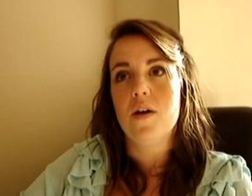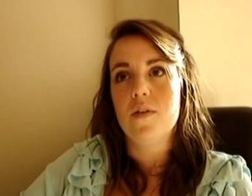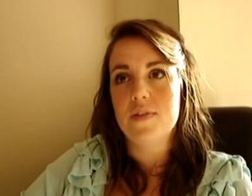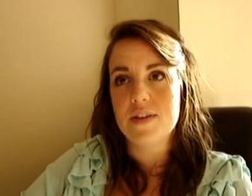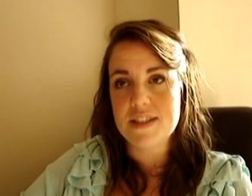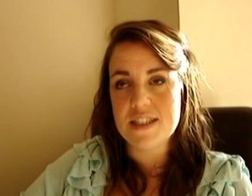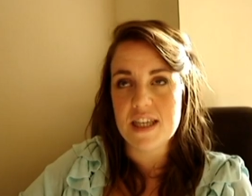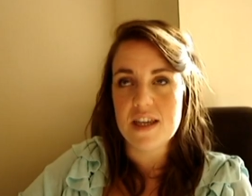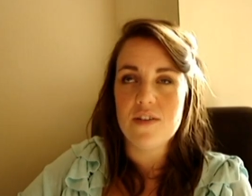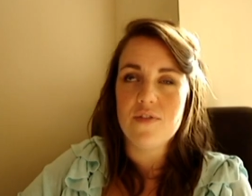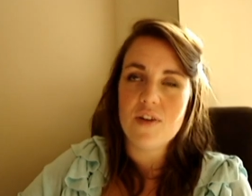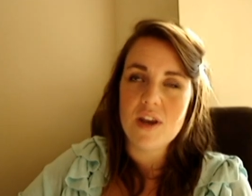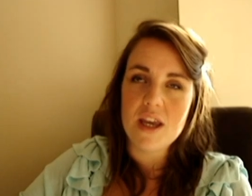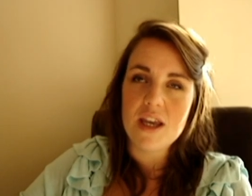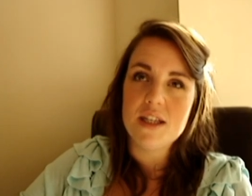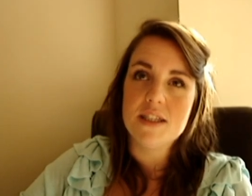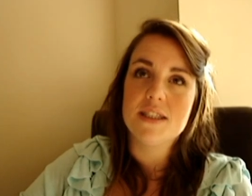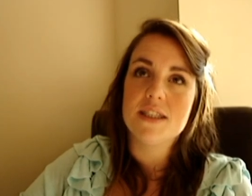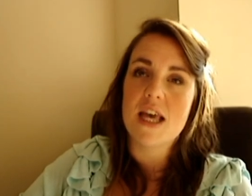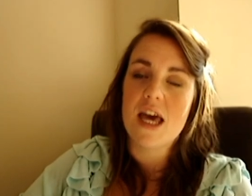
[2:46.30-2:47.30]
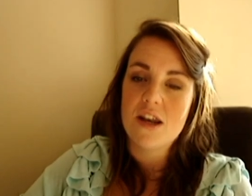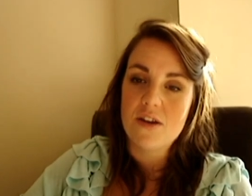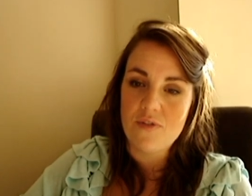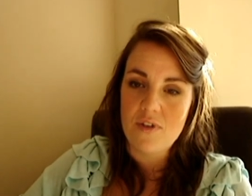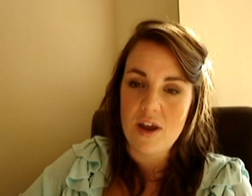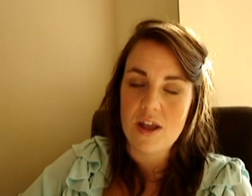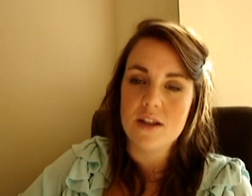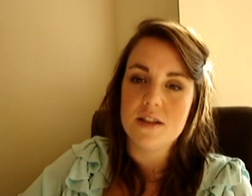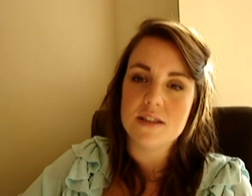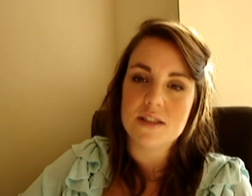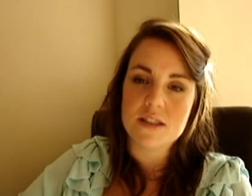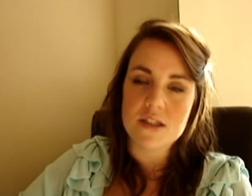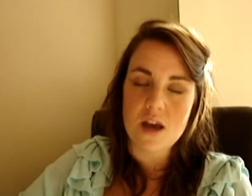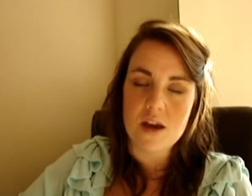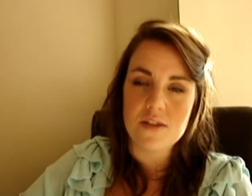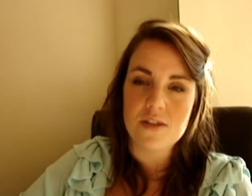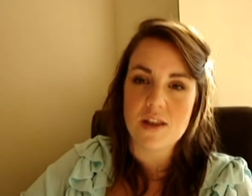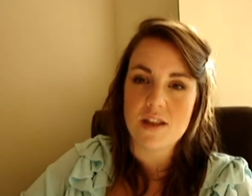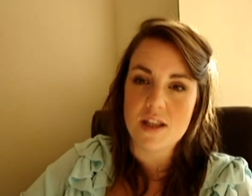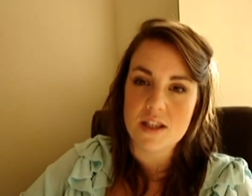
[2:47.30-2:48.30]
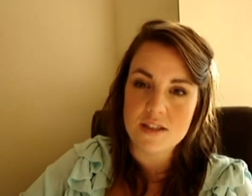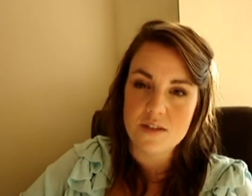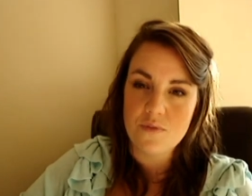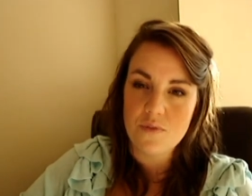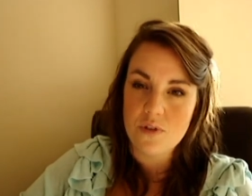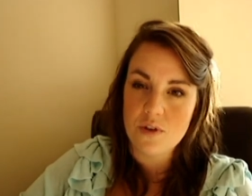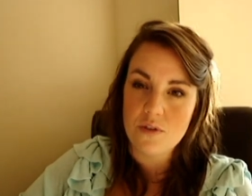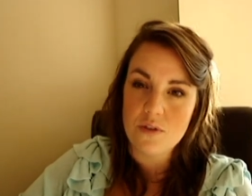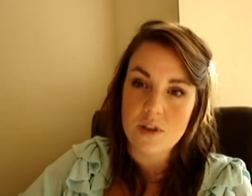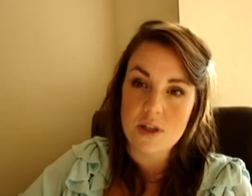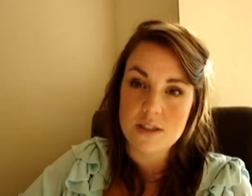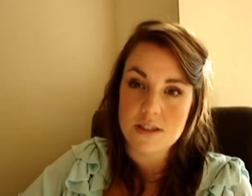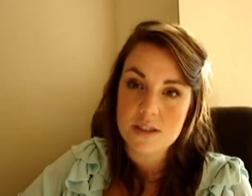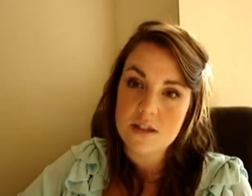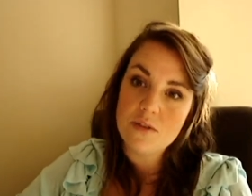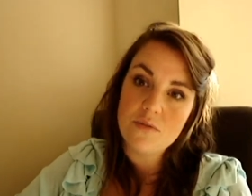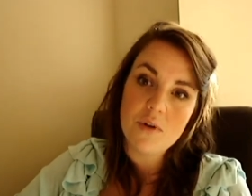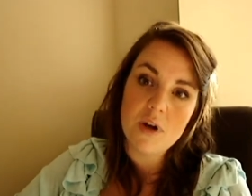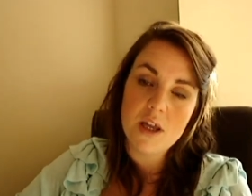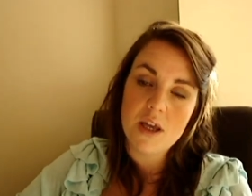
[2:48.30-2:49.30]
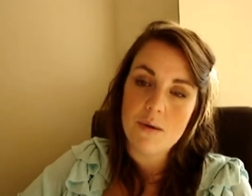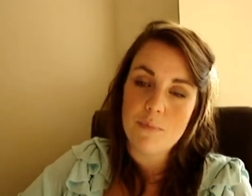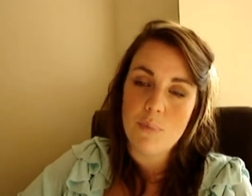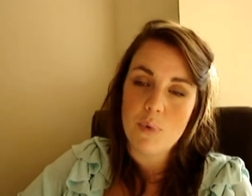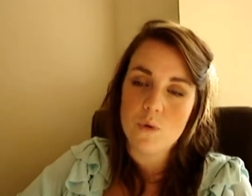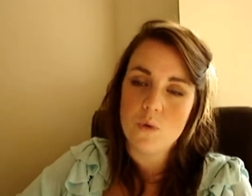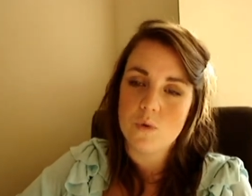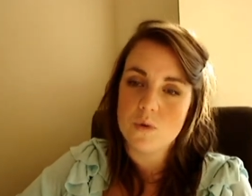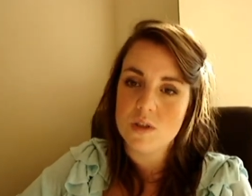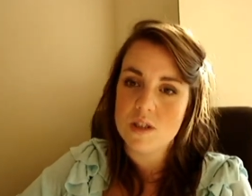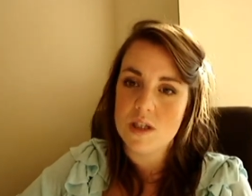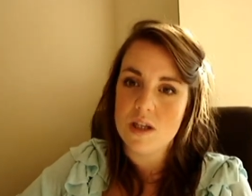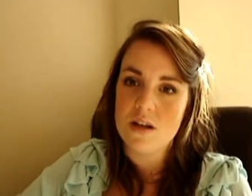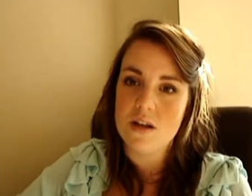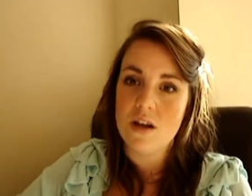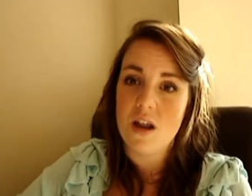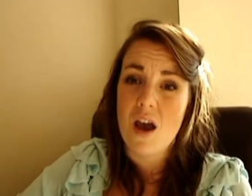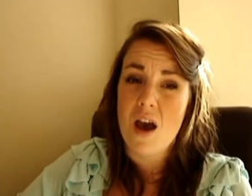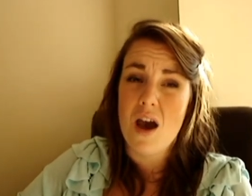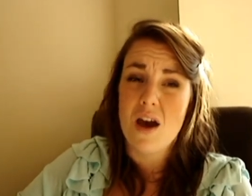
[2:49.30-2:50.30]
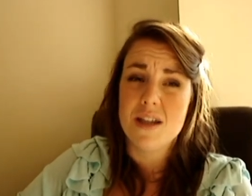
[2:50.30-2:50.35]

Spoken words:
For CVs and events, I think there's a few things that are really important.